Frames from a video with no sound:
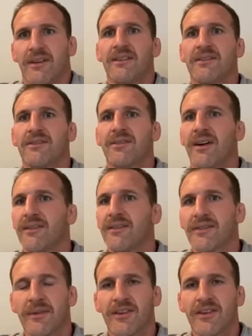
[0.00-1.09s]
drives
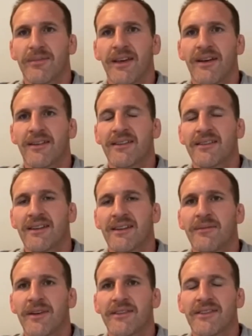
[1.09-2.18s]
from the top down, doesn't it?
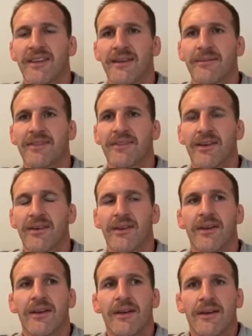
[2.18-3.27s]
In most teams, so
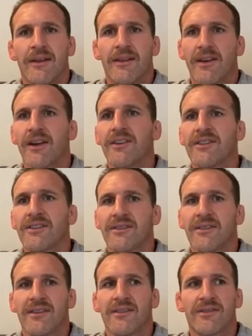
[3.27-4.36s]
the coach
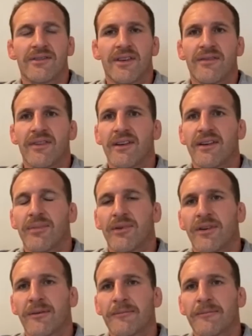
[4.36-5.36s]
is also very important.